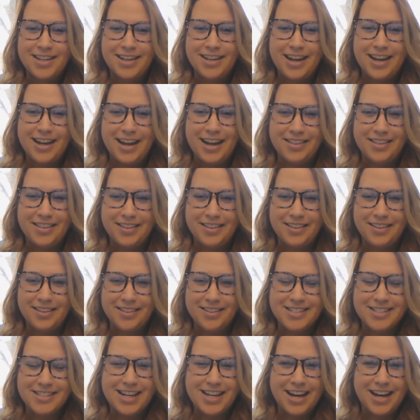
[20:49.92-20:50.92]
And then
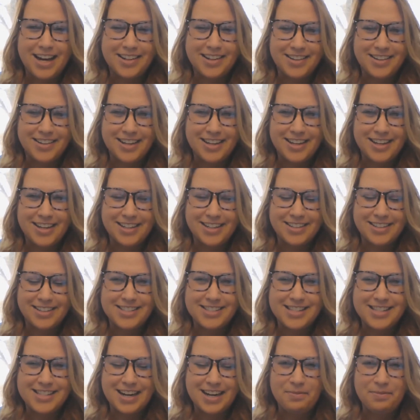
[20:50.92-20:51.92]
there's other things
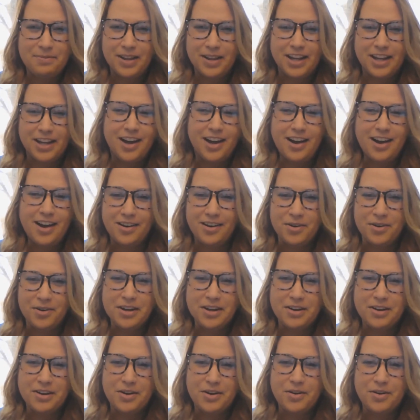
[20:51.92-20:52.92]
that I'm like, oh,
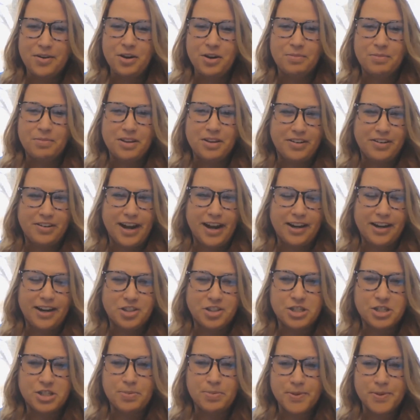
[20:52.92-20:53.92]
it'll be fine. I'll
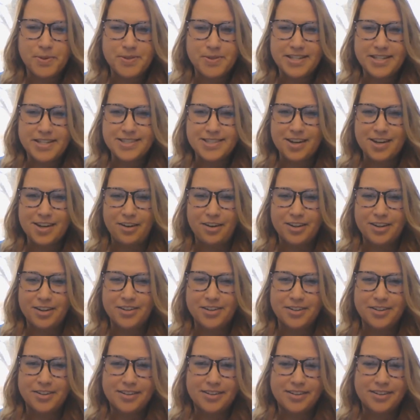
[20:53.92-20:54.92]
just post this
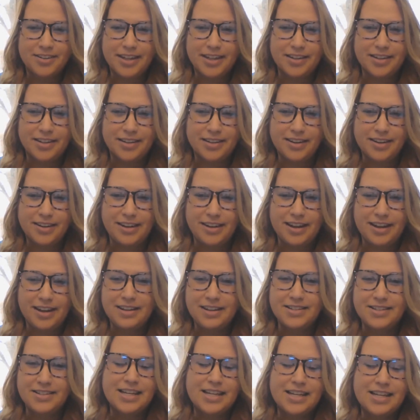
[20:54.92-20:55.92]
article and
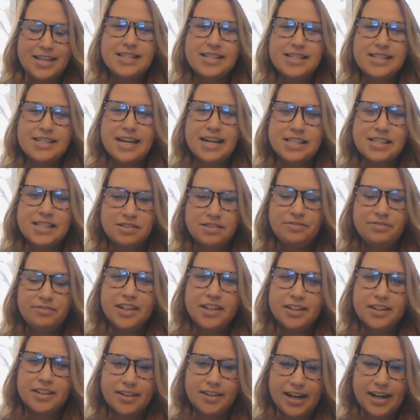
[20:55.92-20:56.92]
it's a nice
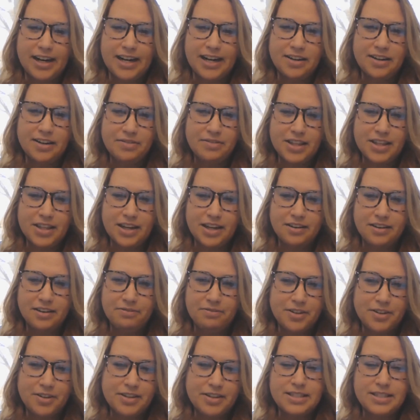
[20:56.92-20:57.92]
filler kind of thing
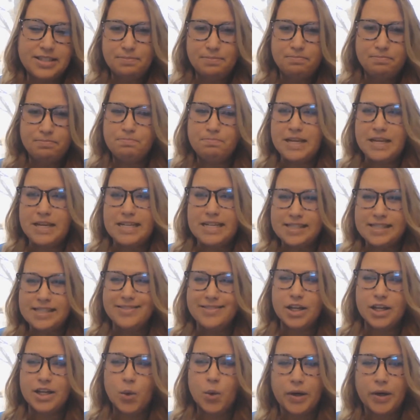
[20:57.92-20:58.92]
for this piece
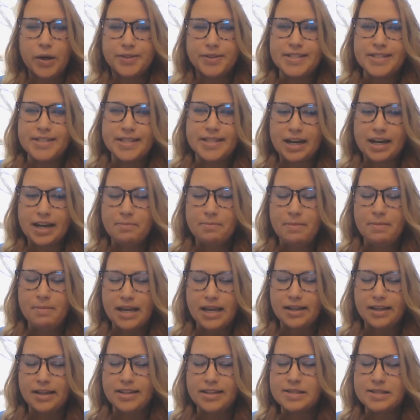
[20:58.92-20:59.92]
of the quilt that I'm
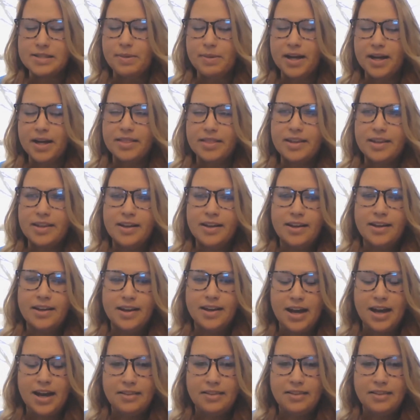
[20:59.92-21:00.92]
making this month.
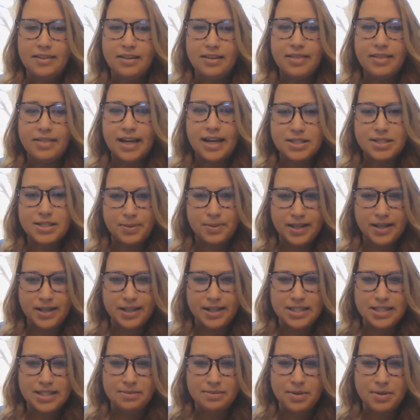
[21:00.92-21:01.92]
And then that's what
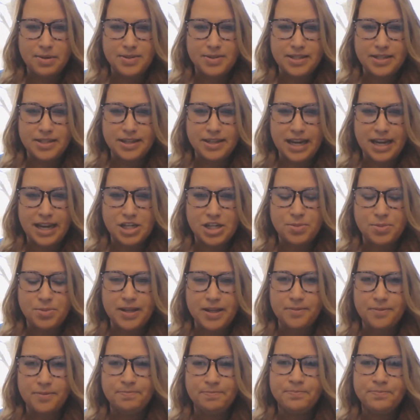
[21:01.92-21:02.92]
gets the most
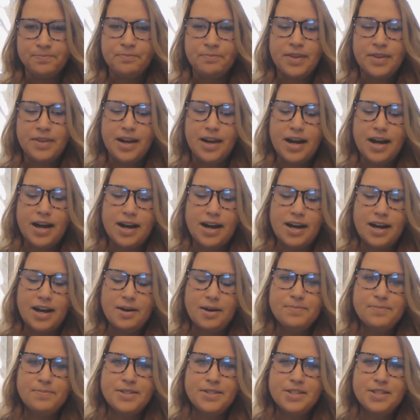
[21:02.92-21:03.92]
engagement.
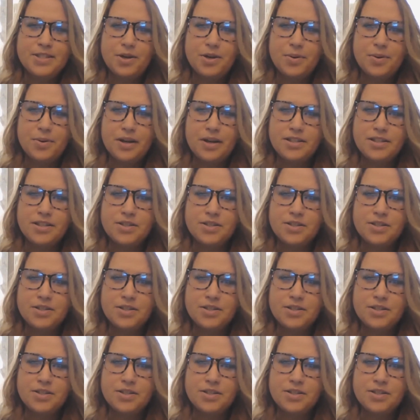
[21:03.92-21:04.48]
So it's